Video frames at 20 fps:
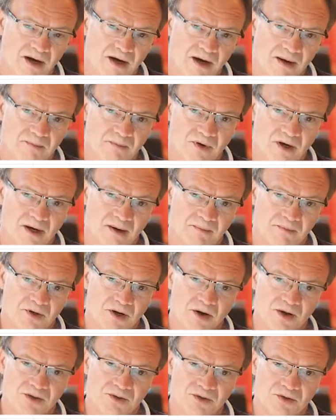I'm
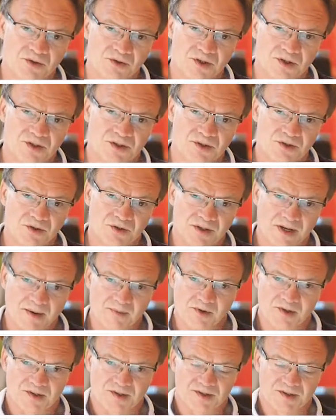going to just to
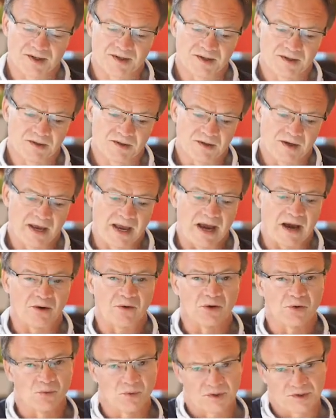demonstrate how
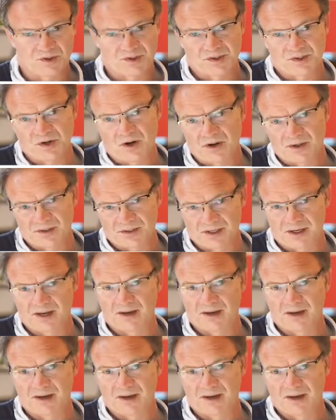you would start a